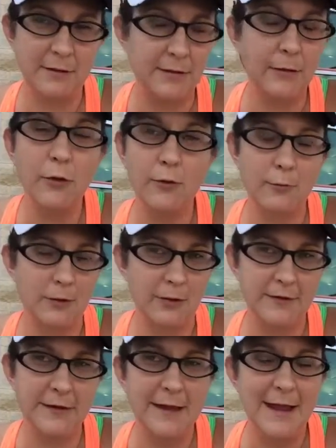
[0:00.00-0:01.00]
in the whole
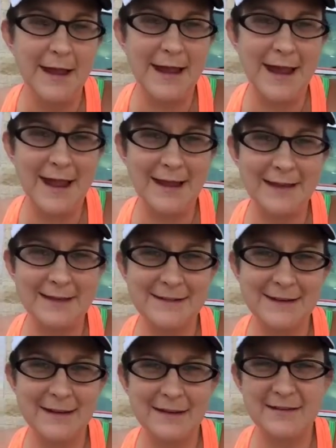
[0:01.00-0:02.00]
world, and
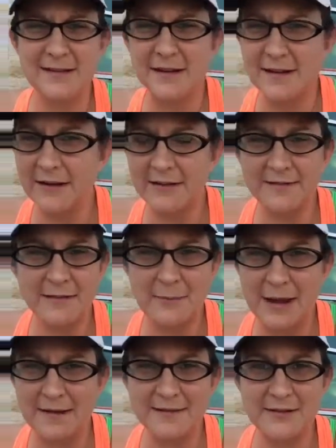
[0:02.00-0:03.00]
he started out as a
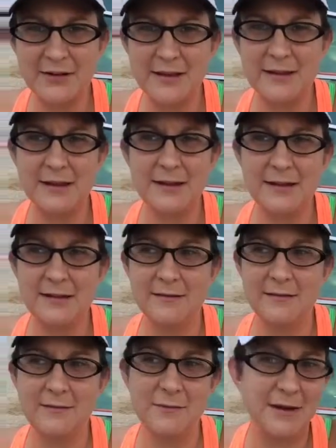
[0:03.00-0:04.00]
pastor, I think,
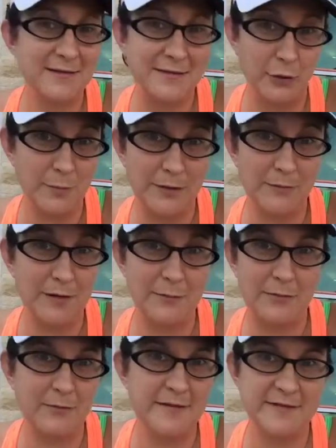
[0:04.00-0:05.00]
and may still be one,
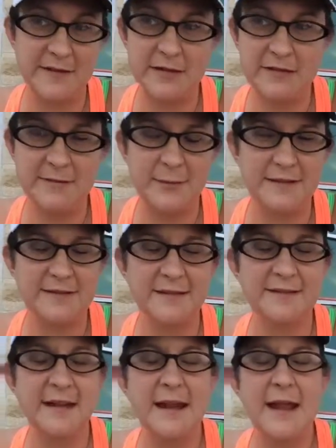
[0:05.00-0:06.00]
but runs a huge
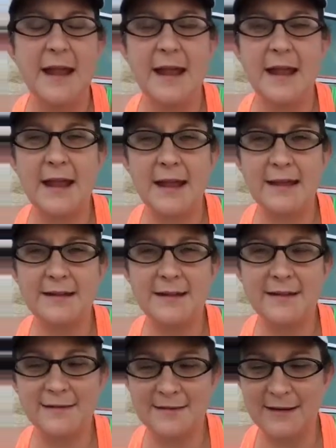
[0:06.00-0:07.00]
business. And
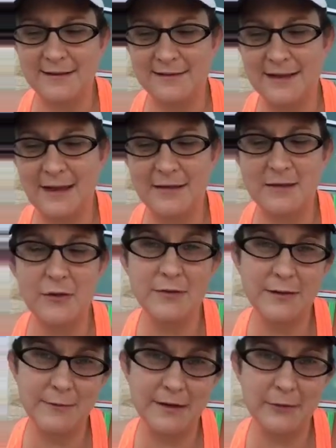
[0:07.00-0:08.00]
he says that the
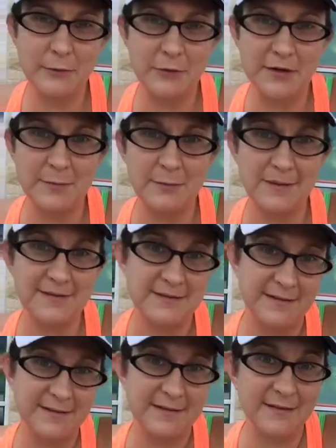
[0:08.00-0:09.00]
only way to grow your
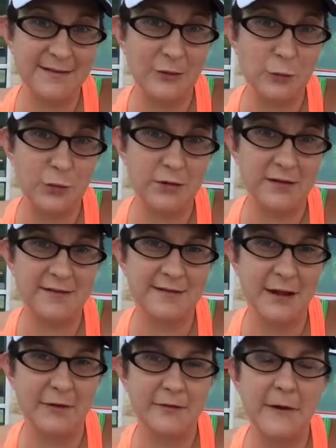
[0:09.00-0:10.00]
business is to grow
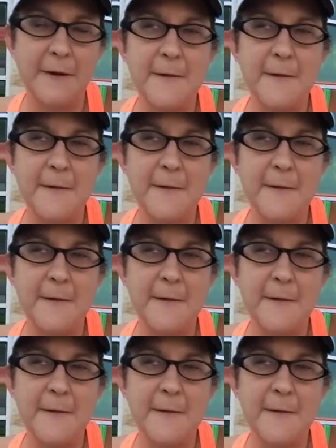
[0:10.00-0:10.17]
yourself.